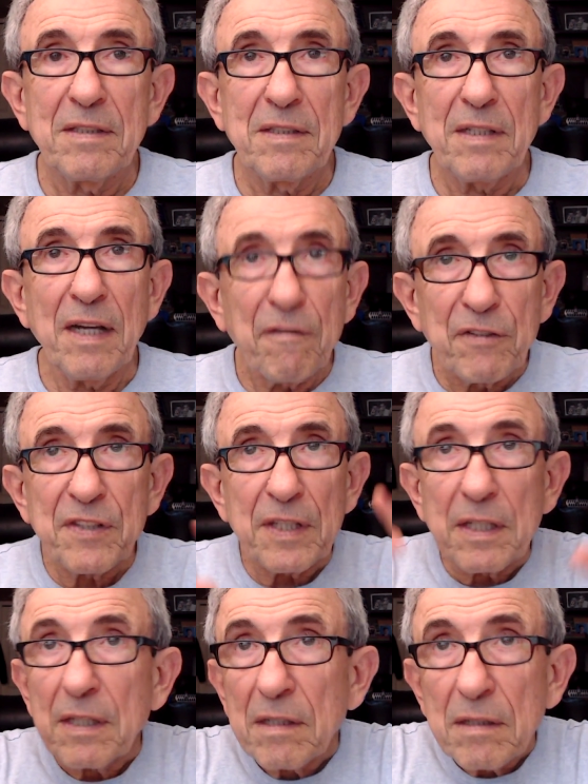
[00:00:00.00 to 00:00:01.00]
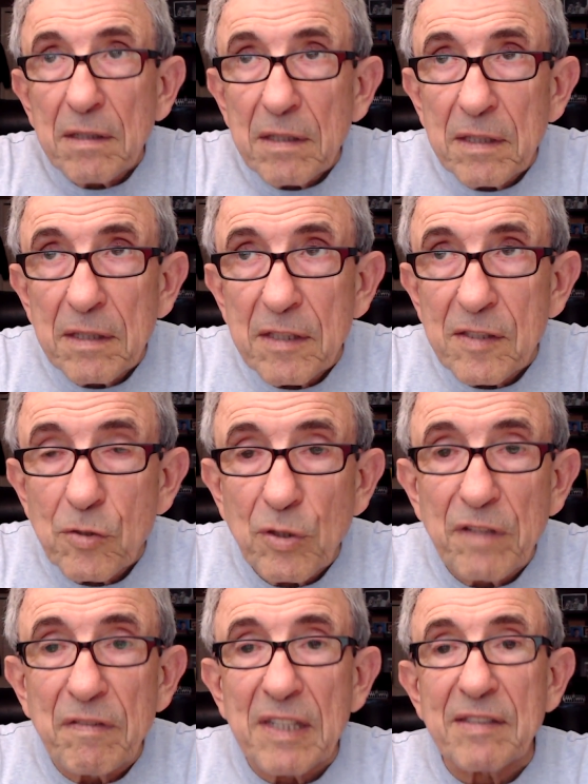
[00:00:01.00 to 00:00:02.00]
Everything in this
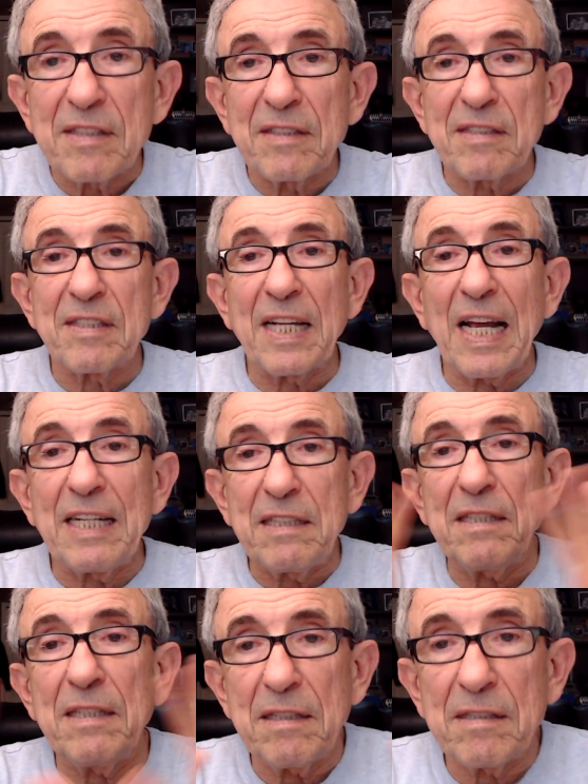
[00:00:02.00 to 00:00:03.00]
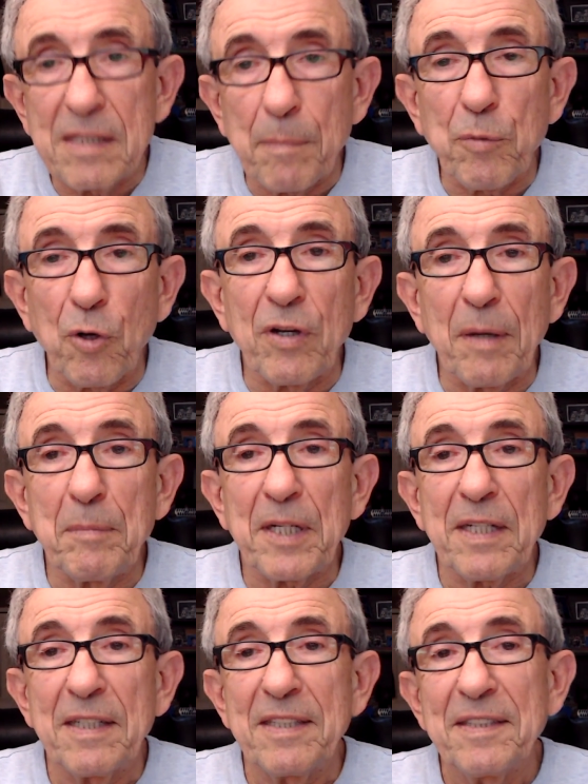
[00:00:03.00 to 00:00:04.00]
universe, in this reality, is the programmer.
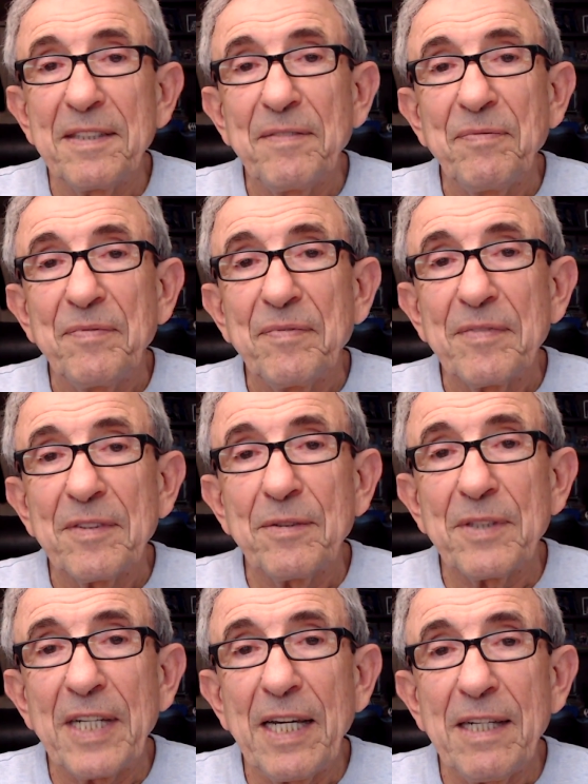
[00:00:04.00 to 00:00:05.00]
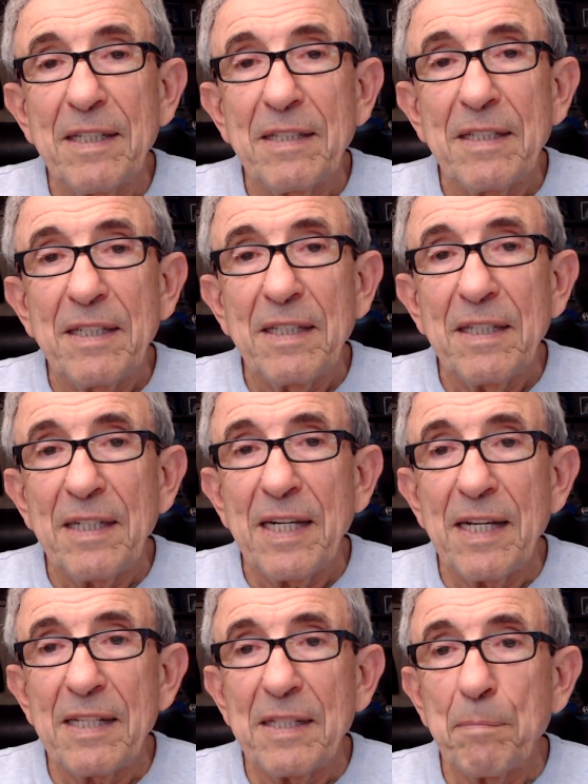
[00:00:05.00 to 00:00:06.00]
Okay?
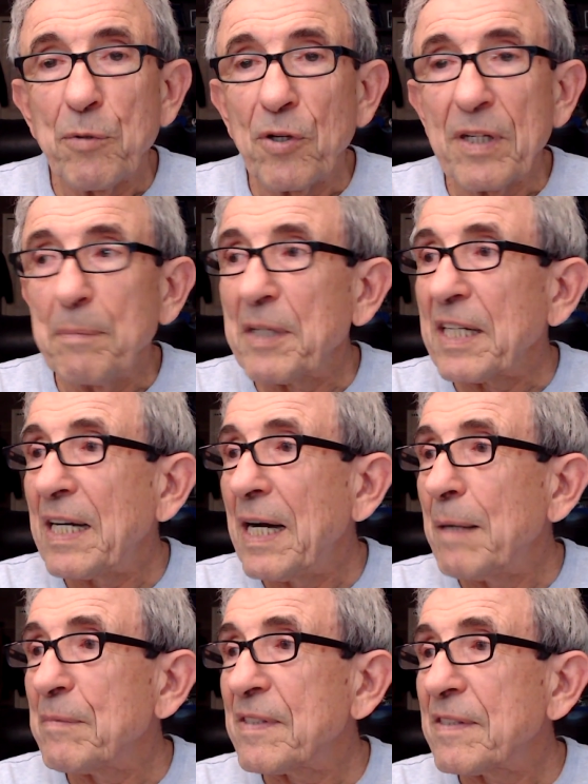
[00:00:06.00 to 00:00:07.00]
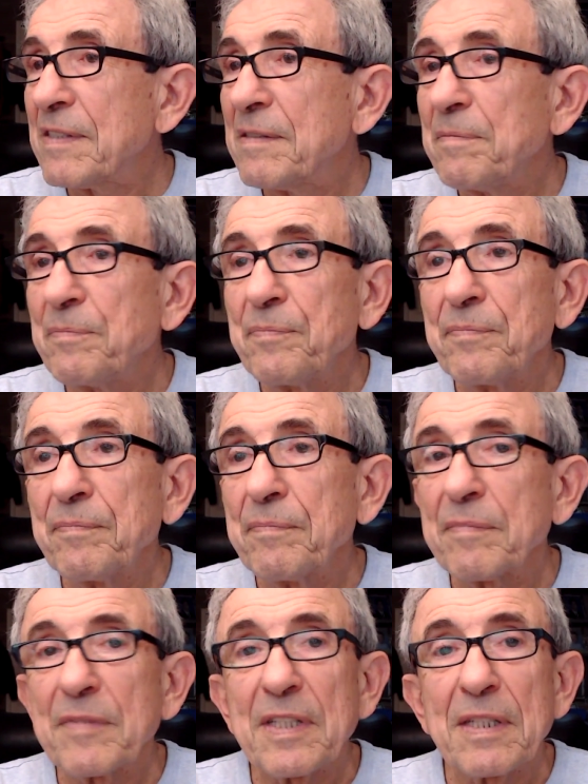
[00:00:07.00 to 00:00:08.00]
And the programmer comes
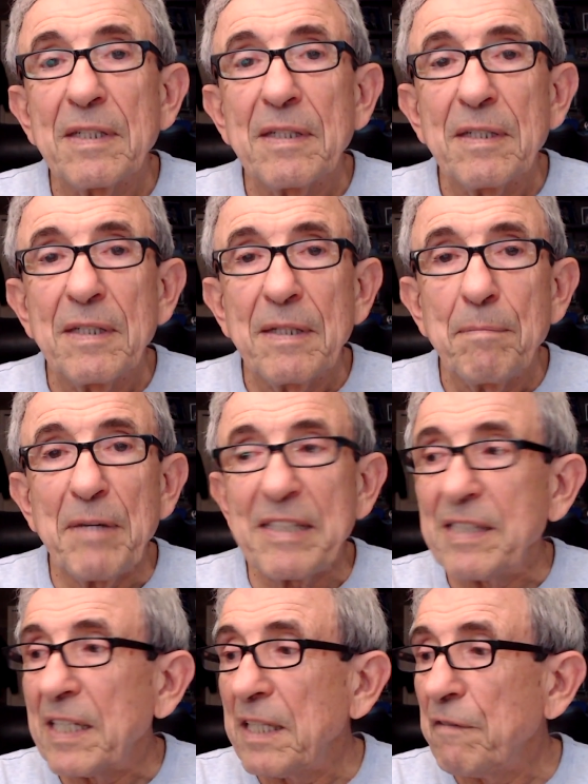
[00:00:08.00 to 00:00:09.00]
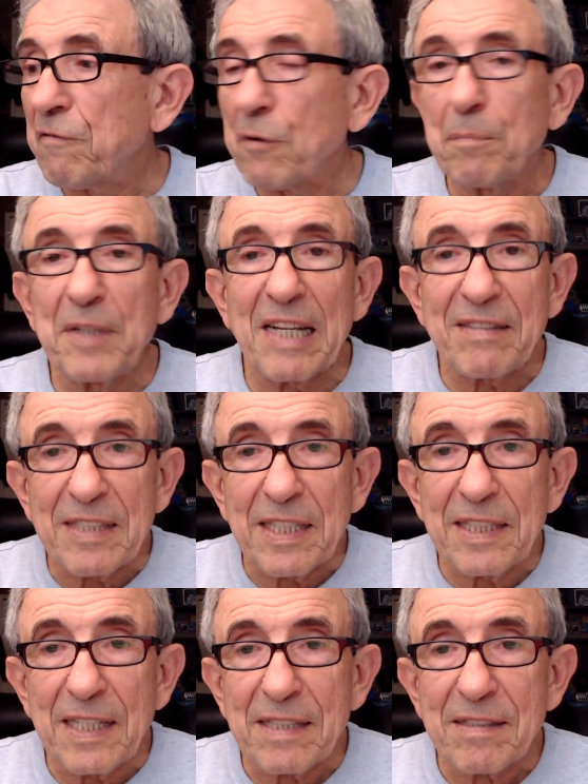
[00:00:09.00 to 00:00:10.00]
basically from
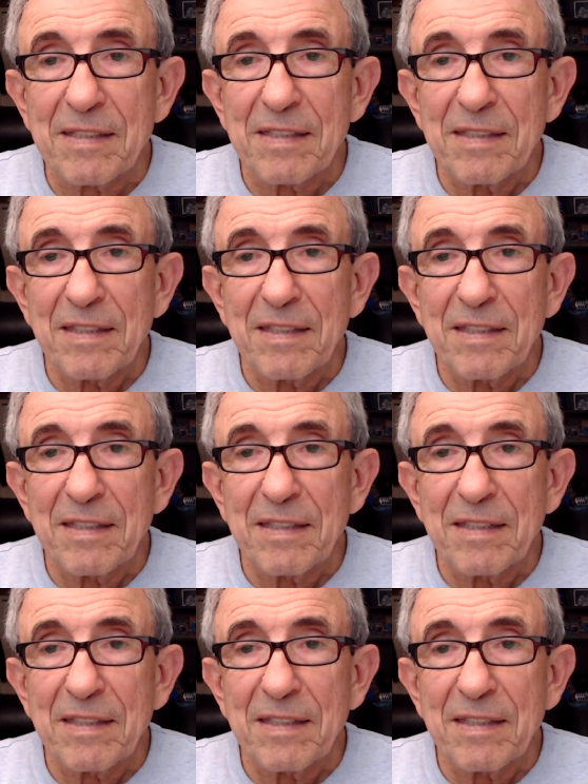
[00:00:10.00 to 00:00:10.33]
nothingness.